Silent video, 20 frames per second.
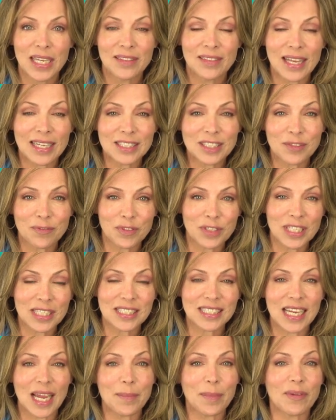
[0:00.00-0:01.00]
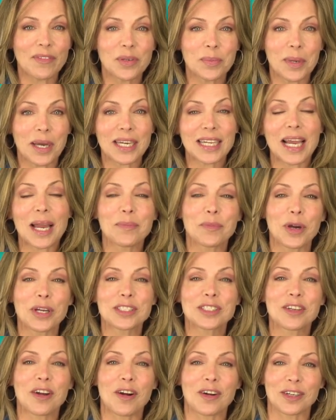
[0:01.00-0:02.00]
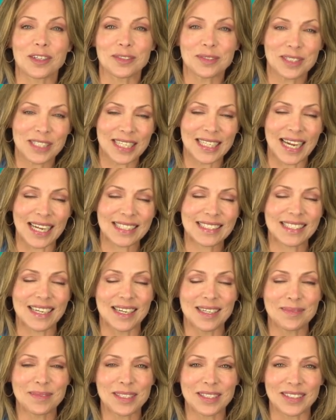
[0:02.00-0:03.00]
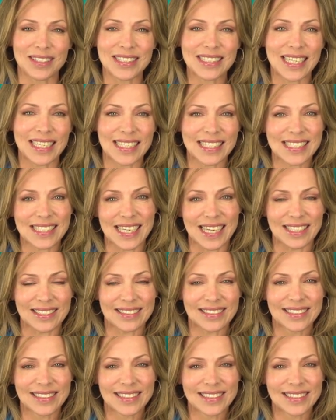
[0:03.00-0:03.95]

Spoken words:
That's it for this time, everybody. I'm Grace Carter. See you next time here on Tennis Now.